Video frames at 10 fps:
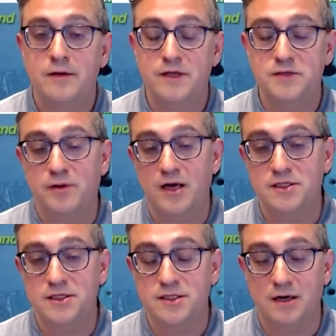These
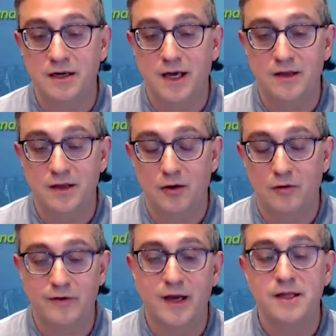projects are not done
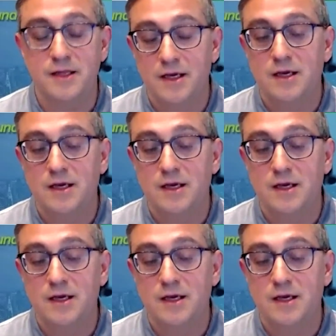overnight.